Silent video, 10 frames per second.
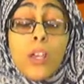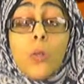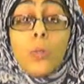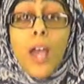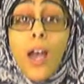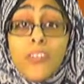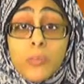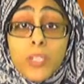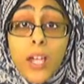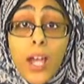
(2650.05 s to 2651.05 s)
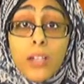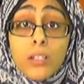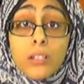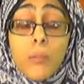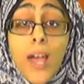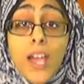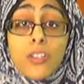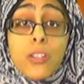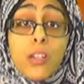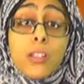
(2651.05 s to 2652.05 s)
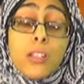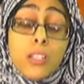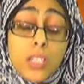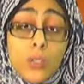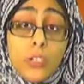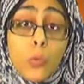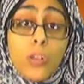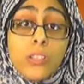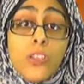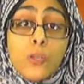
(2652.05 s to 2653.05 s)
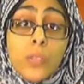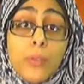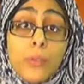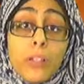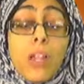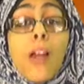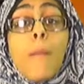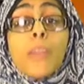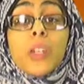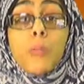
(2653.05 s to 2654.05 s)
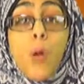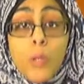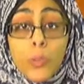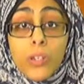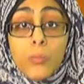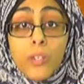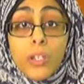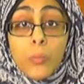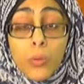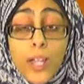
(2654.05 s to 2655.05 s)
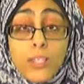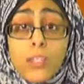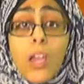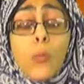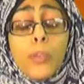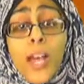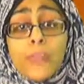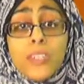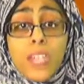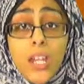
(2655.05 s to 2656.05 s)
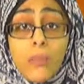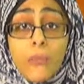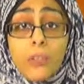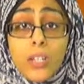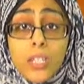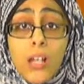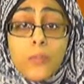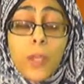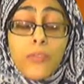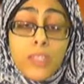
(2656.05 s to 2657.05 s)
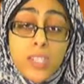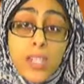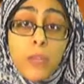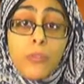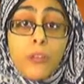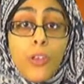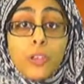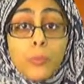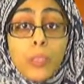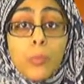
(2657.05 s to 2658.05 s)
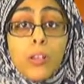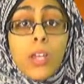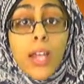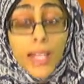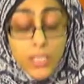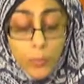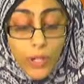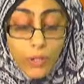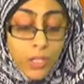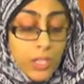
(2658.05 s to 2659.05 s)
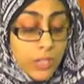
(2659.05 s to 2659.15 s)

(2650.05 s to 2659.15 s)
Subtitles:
We have to be kind and compassionate and considerate towards other people, but the moment we are being oppressed, we have to stand up for ourselves, we have to stand up for other people as well.